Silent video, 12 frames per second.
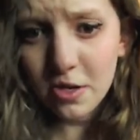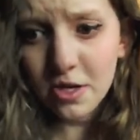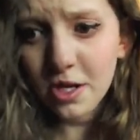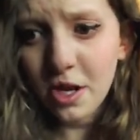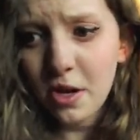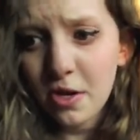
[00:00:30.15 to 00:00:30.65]

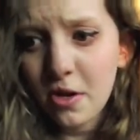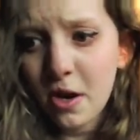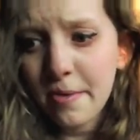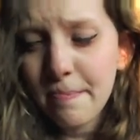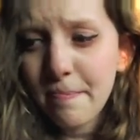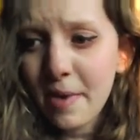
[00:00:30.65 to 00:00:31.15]
So
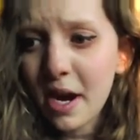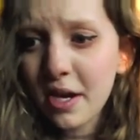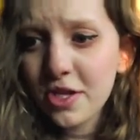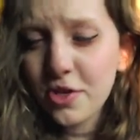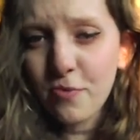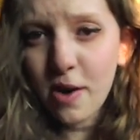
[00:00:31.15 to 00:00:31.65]
I'm back
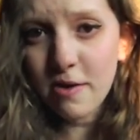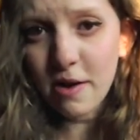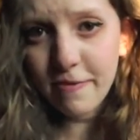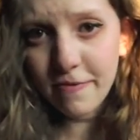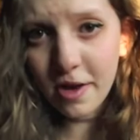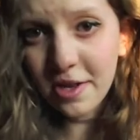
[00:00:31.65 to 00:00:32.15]
to where I
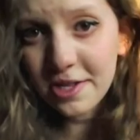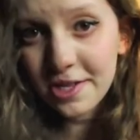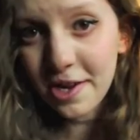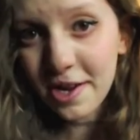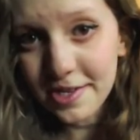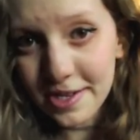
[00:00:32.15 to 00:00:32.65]
first
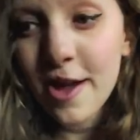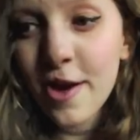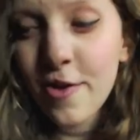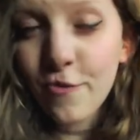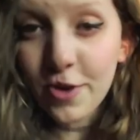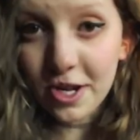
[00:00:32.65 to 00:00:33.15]
started
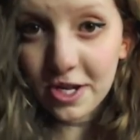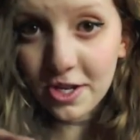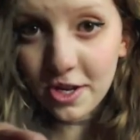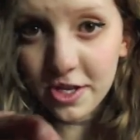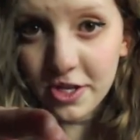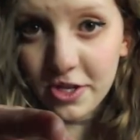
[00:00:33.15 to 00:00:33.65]
when I
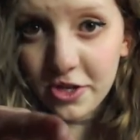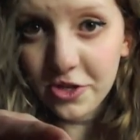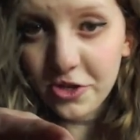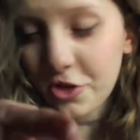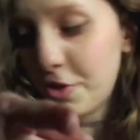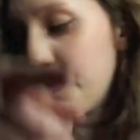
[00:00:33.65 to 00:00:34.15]
started
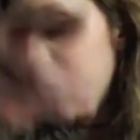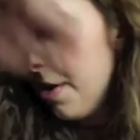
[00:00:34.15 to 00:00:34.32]
YouTube.